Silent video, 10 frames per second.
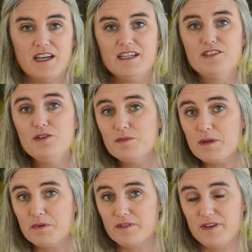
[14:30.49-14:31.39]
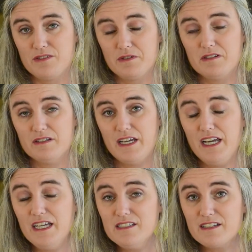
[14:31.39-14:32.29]
and to the people of Israel
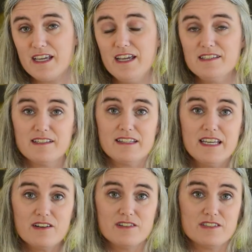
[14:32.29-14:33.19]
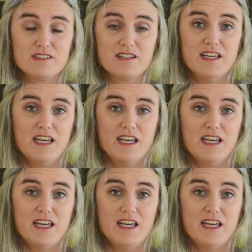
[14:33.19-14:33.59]
and to kings and leaders.